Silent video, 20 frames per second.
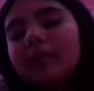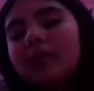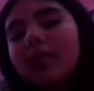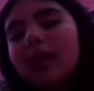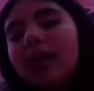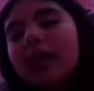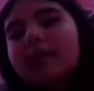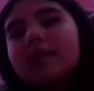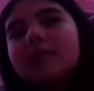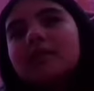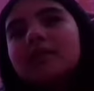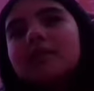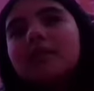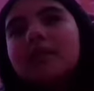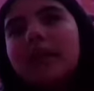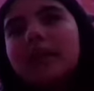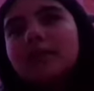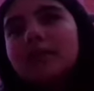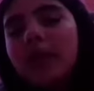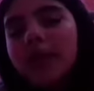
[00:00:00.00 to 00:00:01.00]
yeah, I
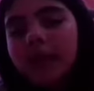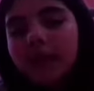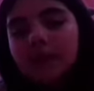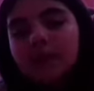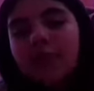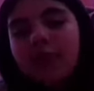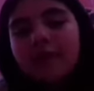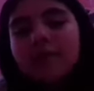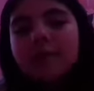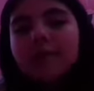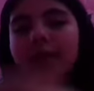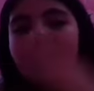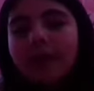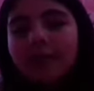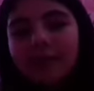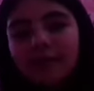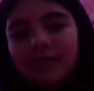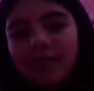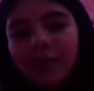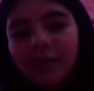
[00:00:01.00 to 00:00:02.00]
just like try not to scratch it, but
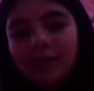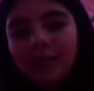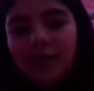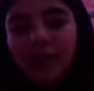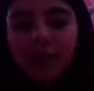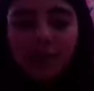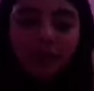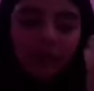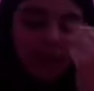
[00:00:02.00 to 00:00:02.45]
I scratched it